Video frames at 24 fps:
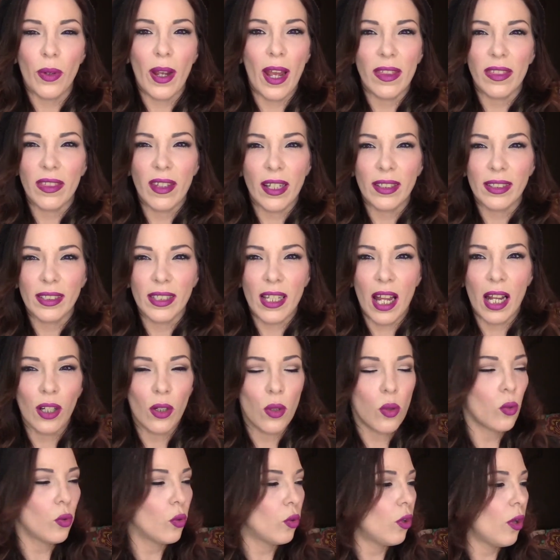and that's not
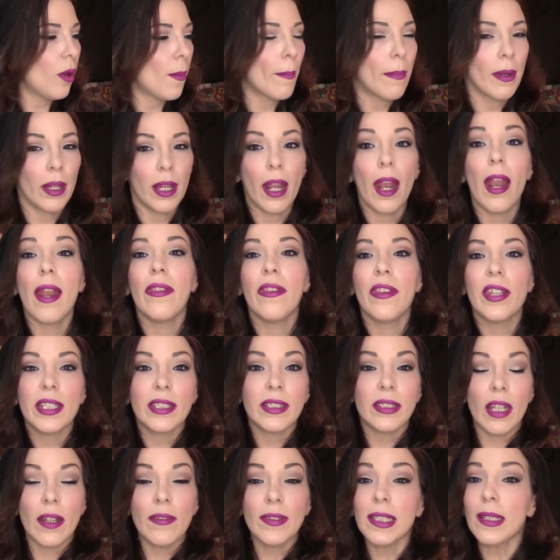cool. But this
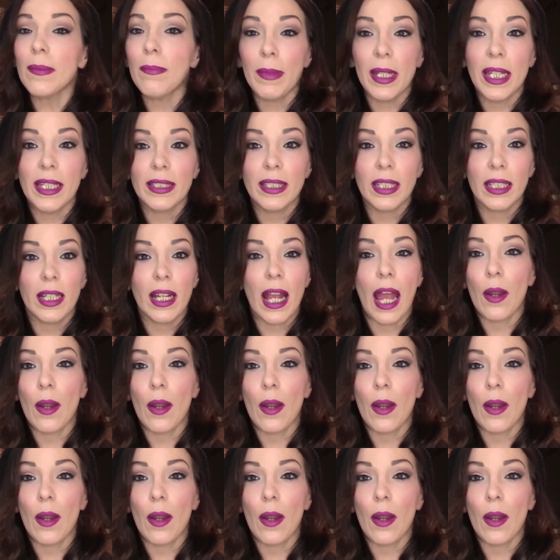stuff's amazing.